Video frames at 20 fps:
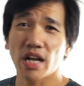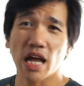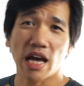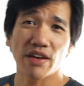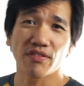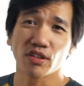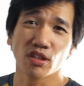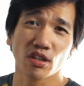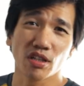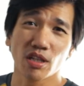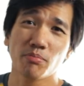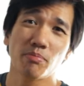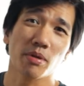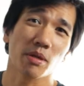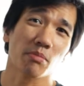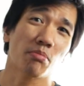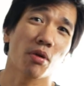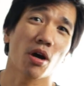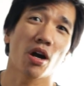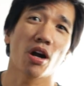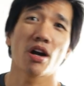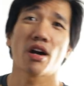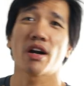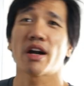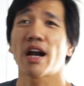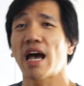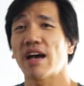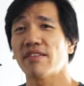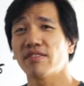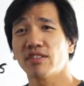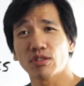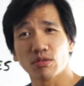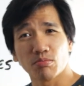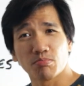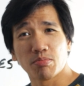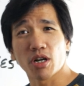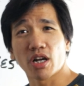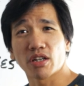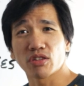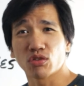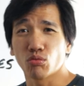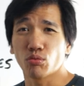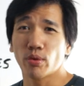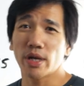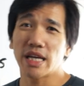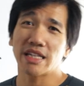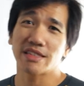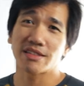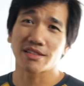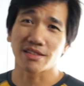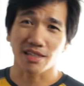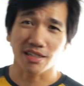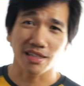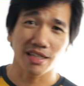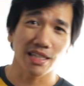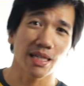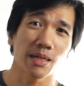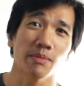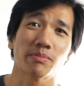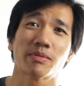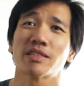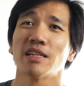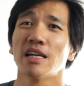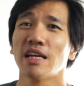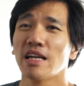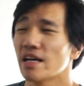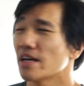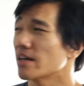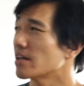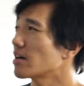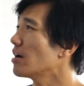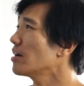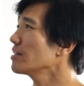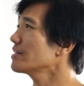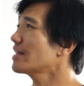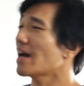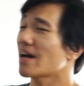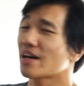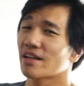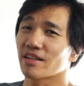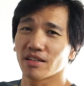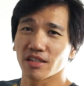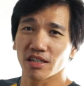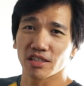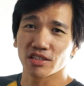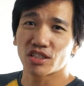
You don't have an Olympic bar having to put on the weights, the clips, and all that